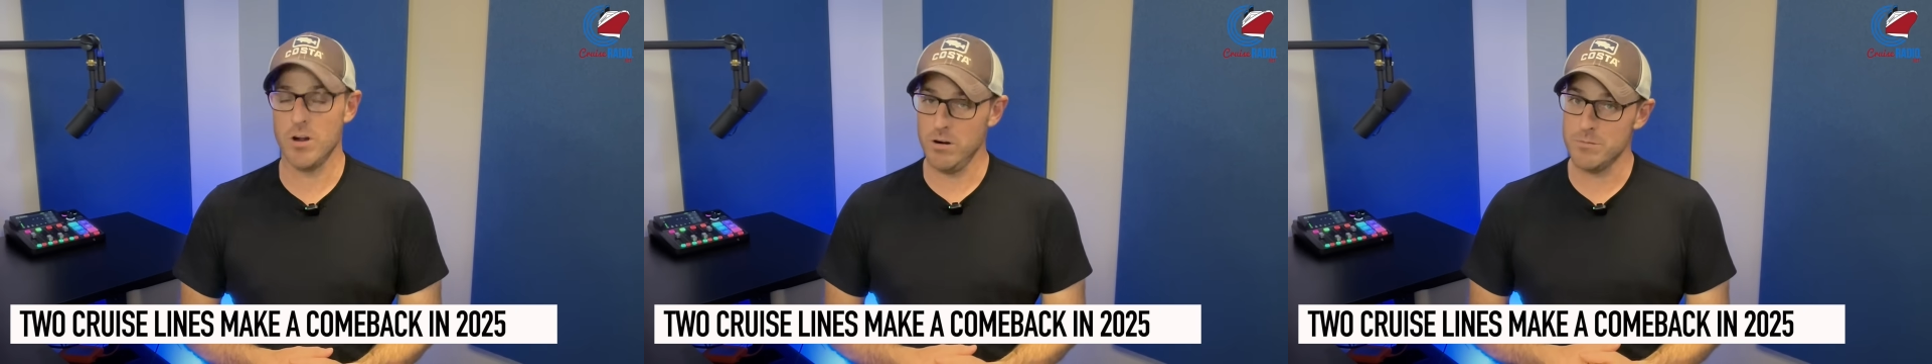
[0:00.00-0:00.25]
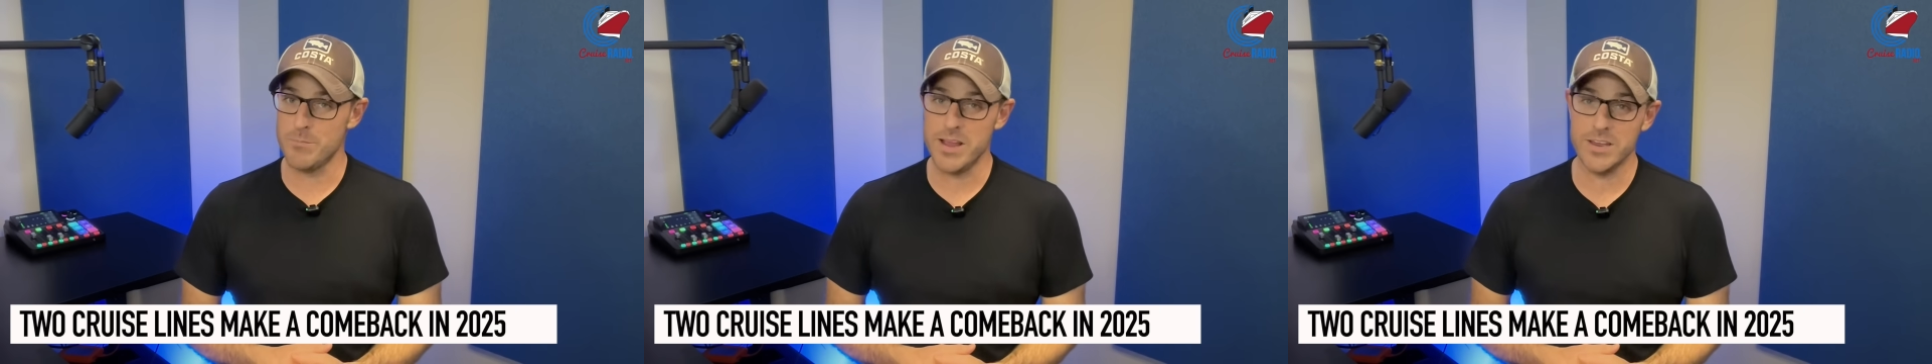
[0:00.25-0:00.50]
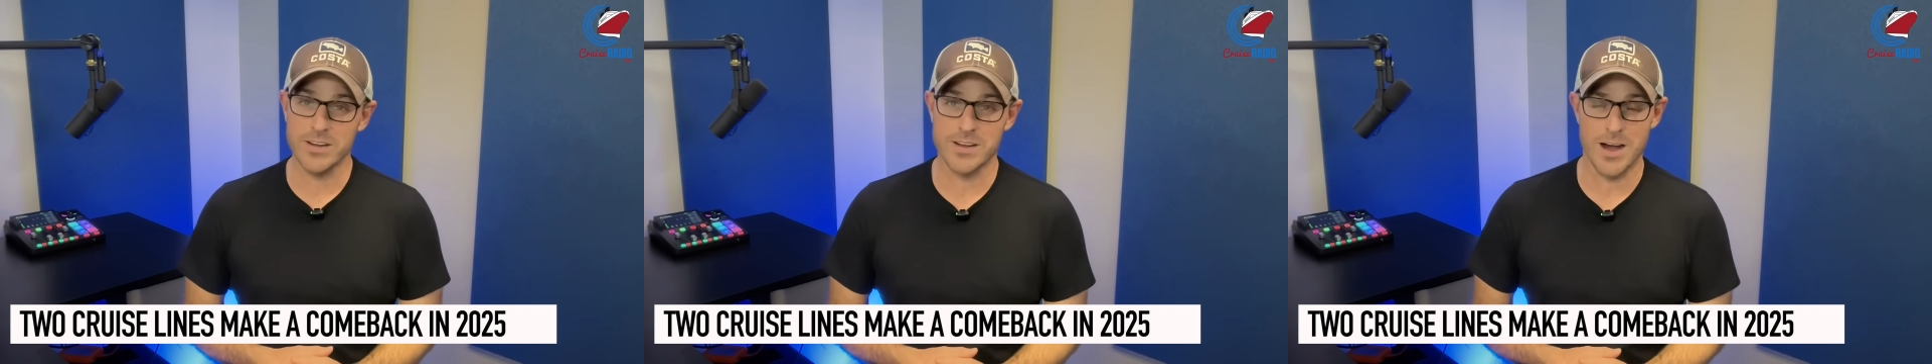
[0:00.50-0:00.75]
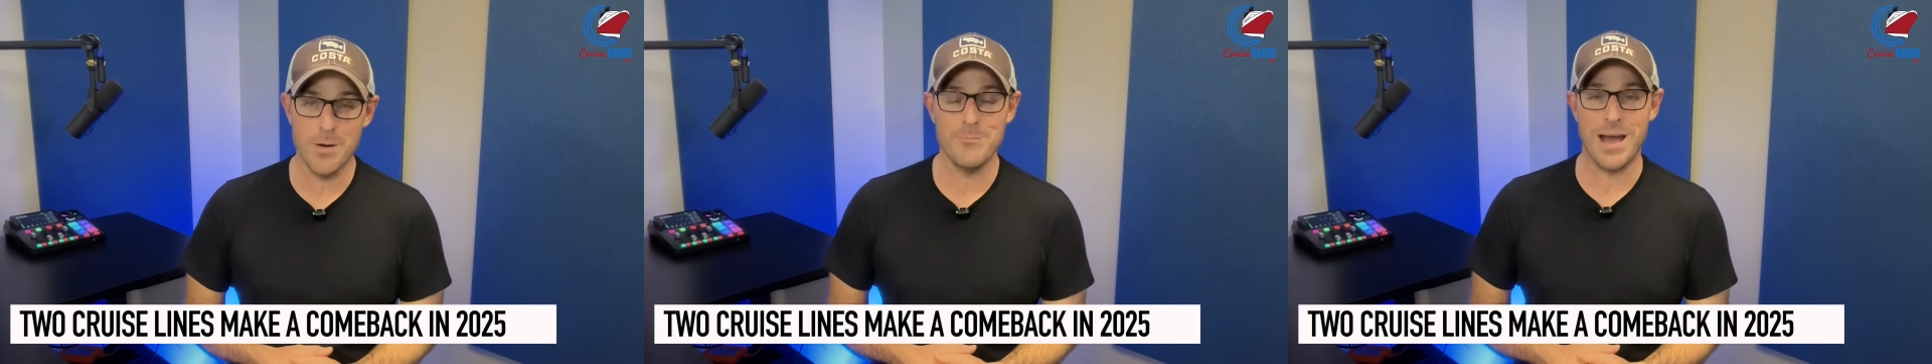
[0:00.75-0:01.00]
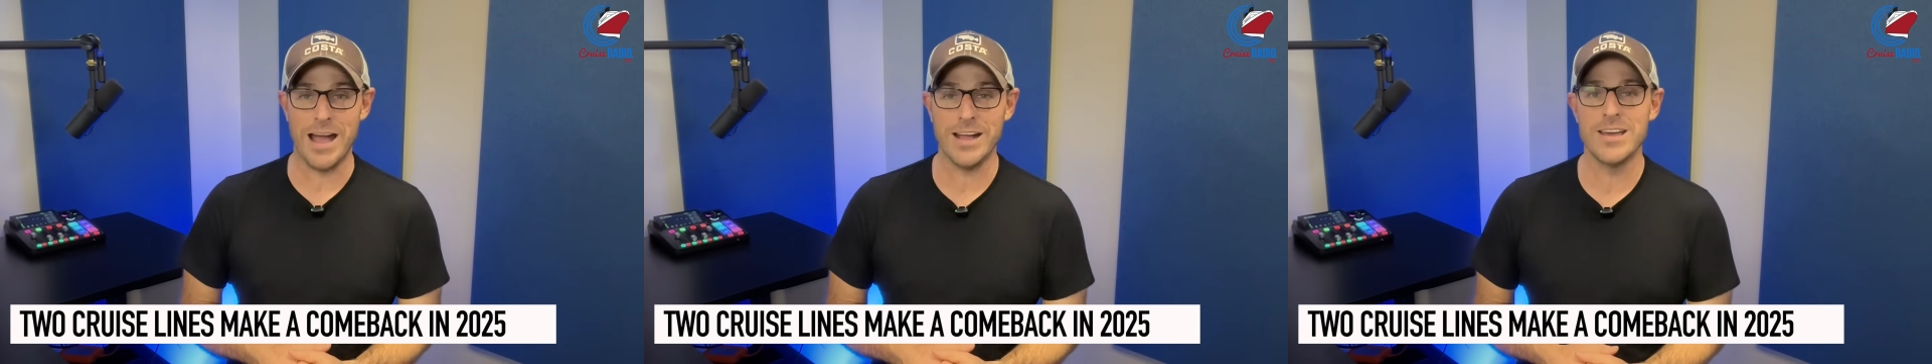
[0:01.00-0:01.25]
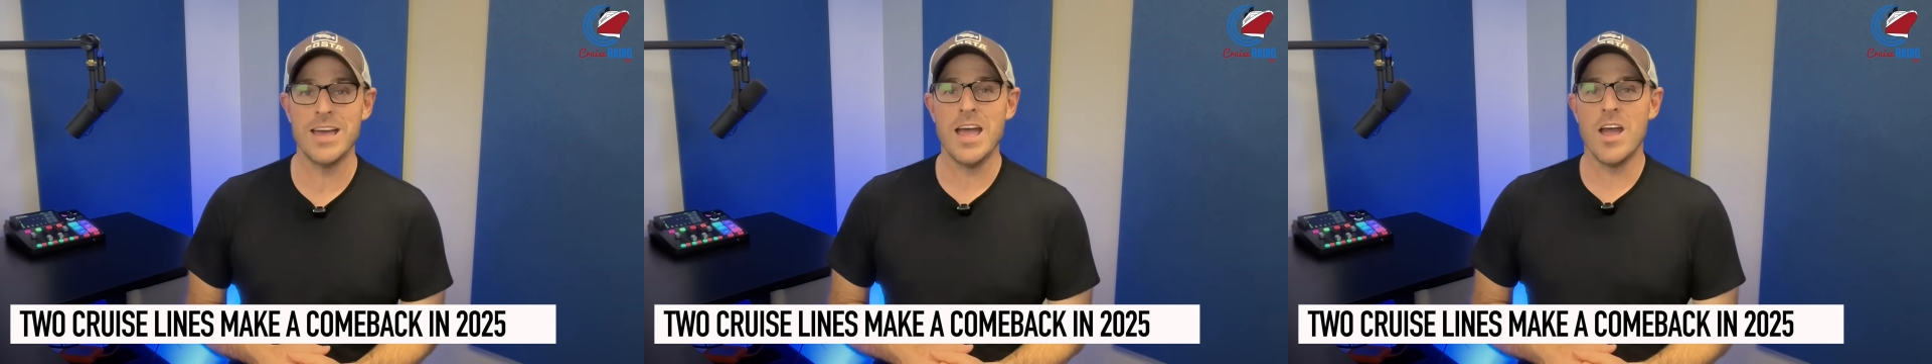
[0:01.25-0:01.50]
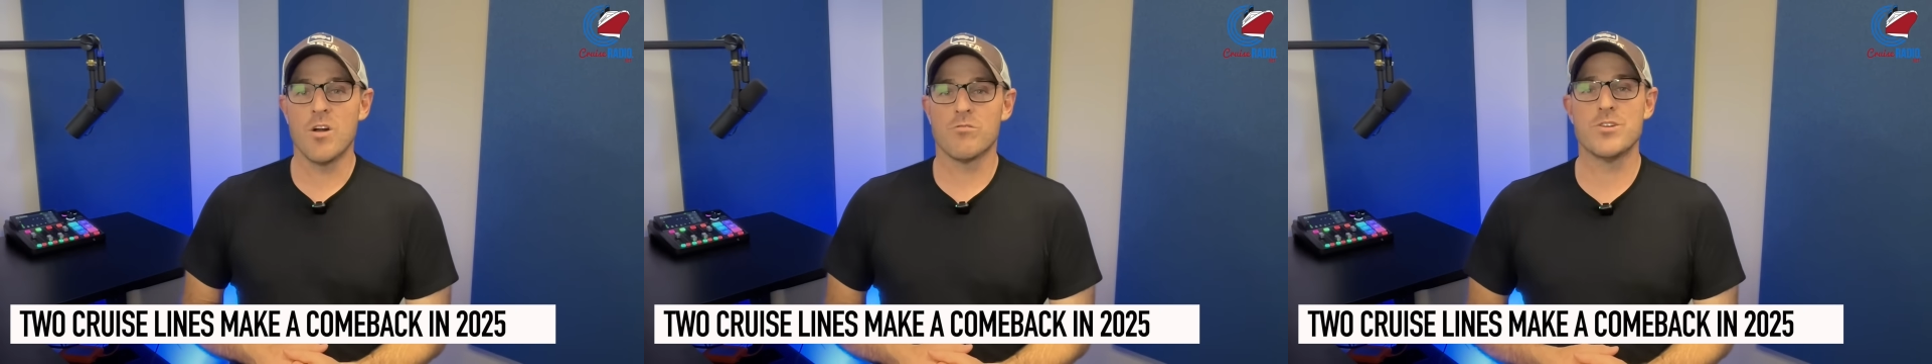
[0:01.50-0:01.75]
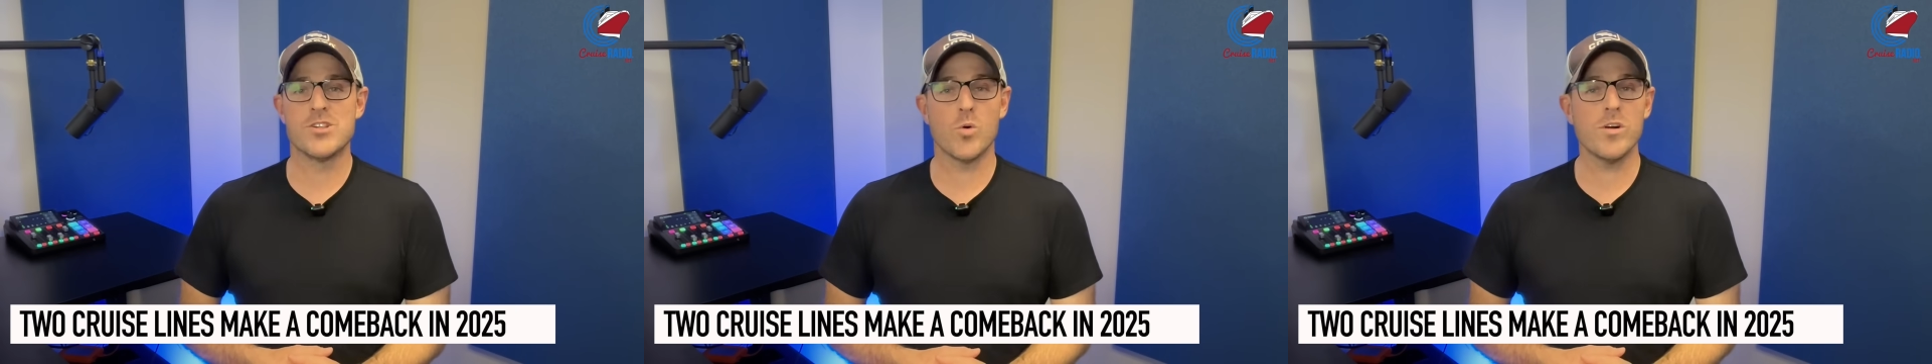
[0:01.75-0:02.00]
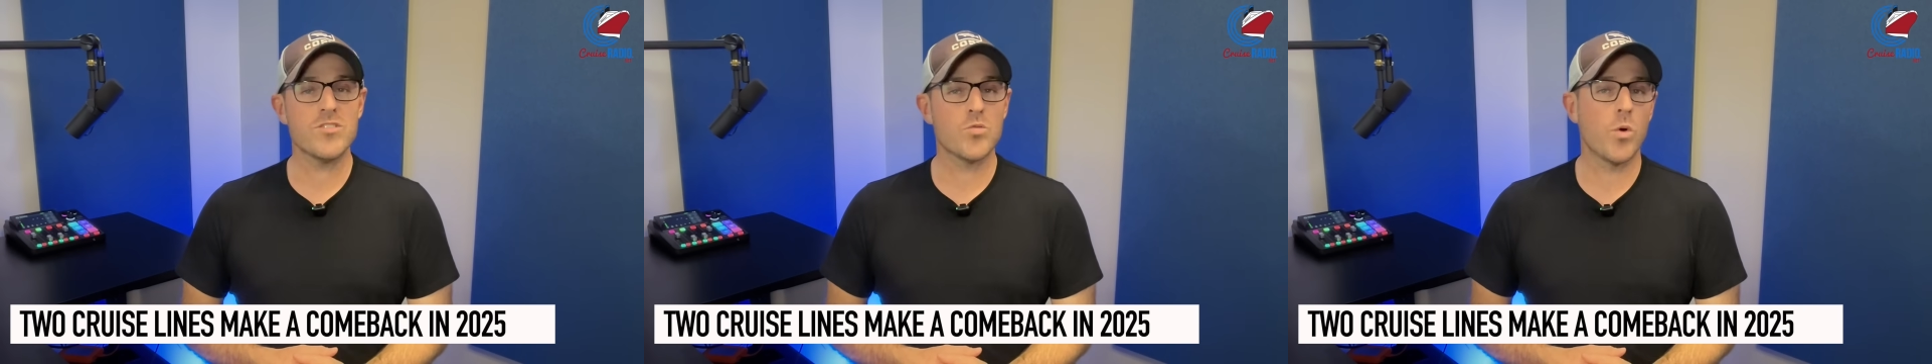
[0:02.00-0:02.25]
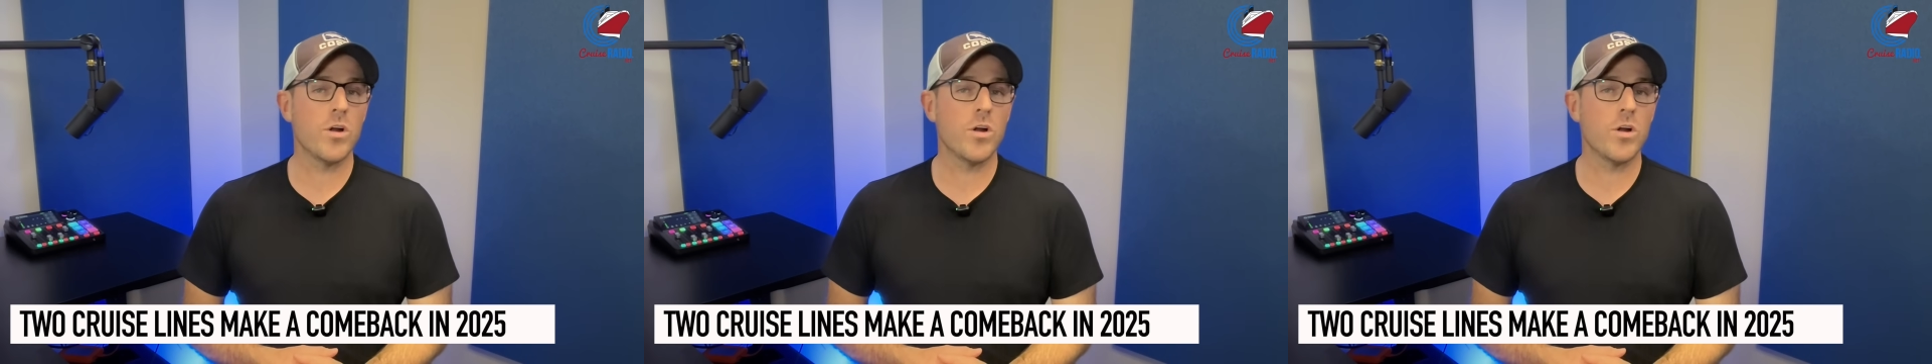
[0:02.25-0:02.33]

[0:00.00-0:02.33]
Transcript: are making a comeback. Resorts